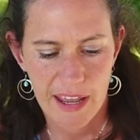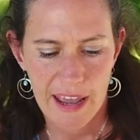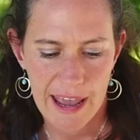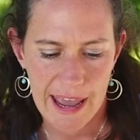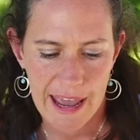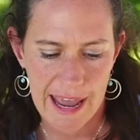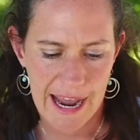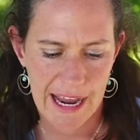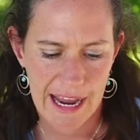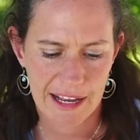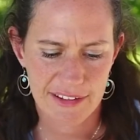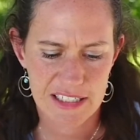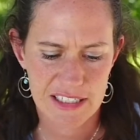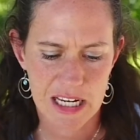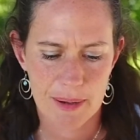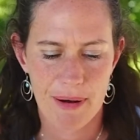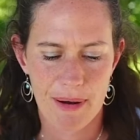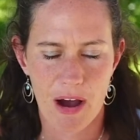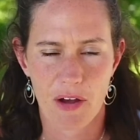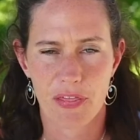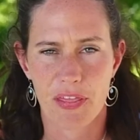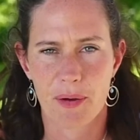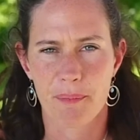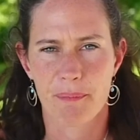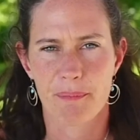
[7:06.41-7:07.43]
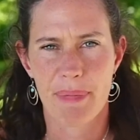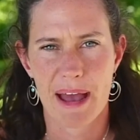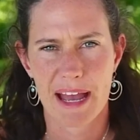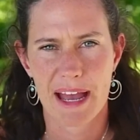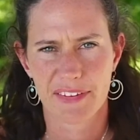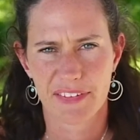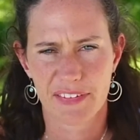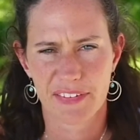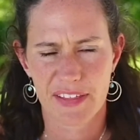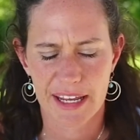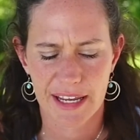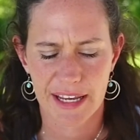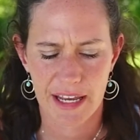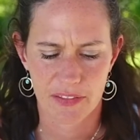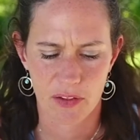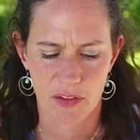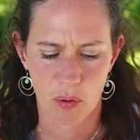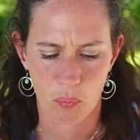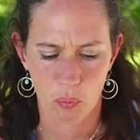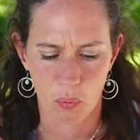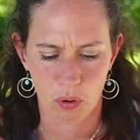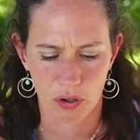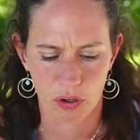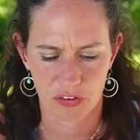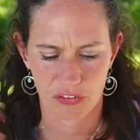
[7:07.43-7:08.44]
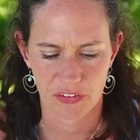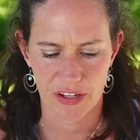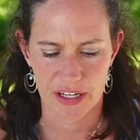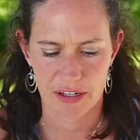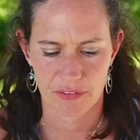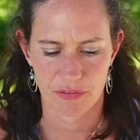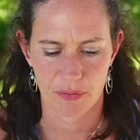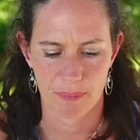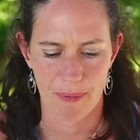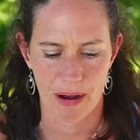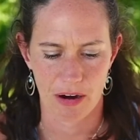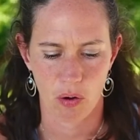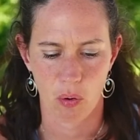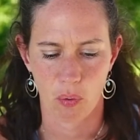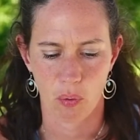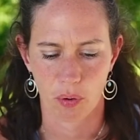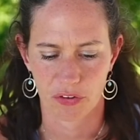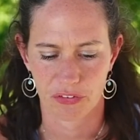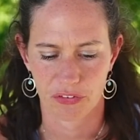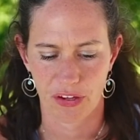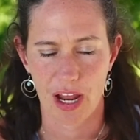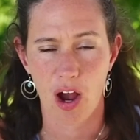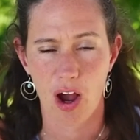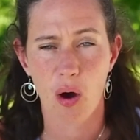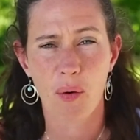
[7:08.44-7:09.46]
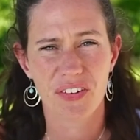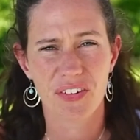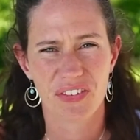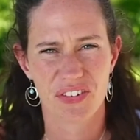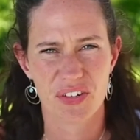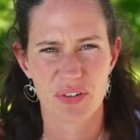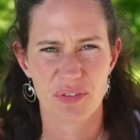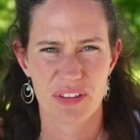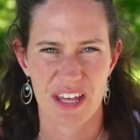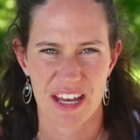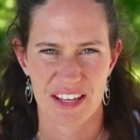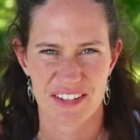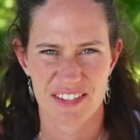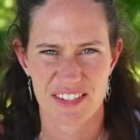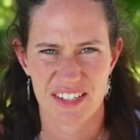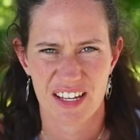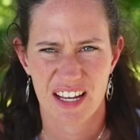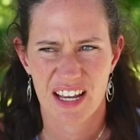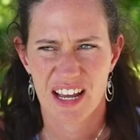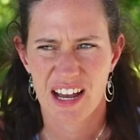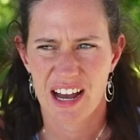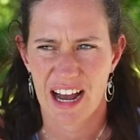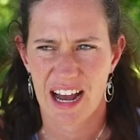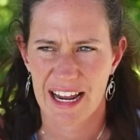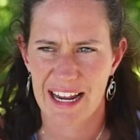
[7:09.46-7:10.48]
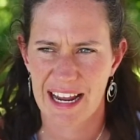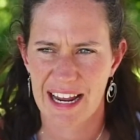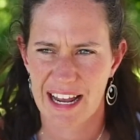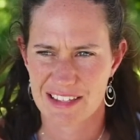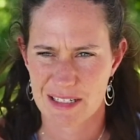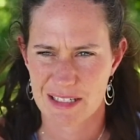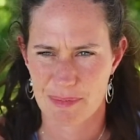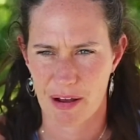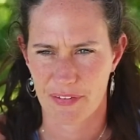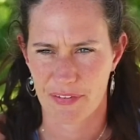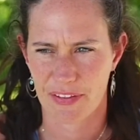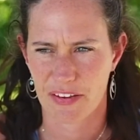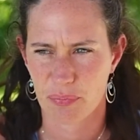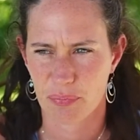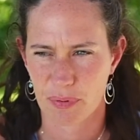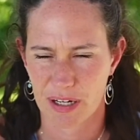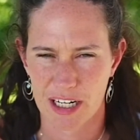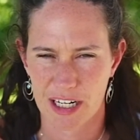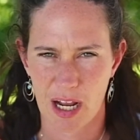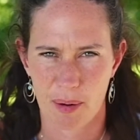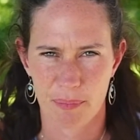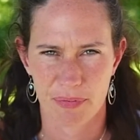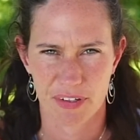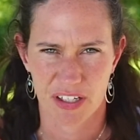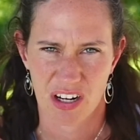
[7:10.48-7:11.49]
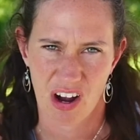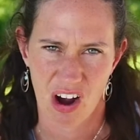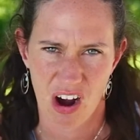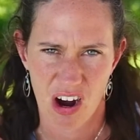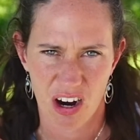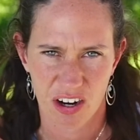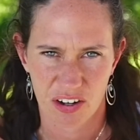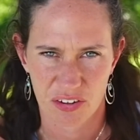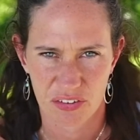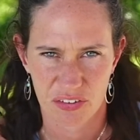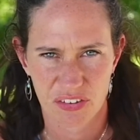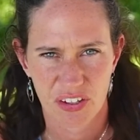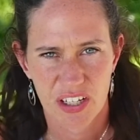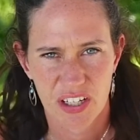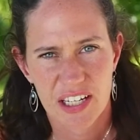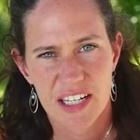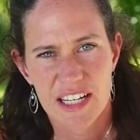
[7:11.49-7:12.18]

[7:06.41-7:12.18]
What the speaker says: Ask about the best thing and the worst thing about a horse. I always do this. I ask about this when it comes to cars.